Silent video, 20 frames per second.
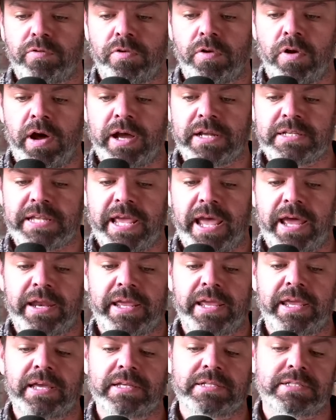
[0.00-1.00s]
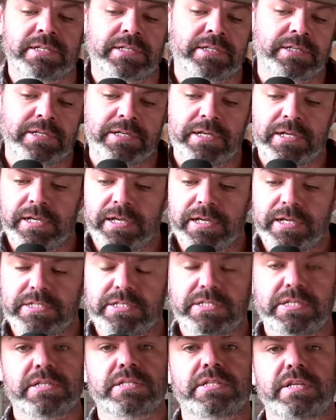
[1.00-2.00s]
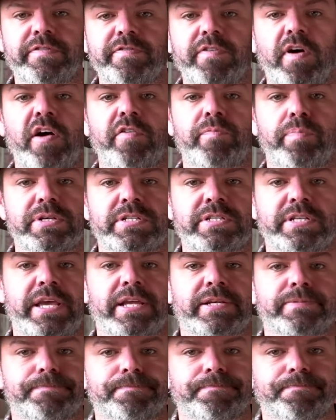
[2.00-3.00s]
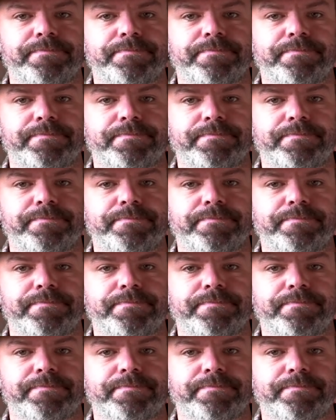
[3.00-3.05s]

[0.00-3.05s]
right down here to 65%.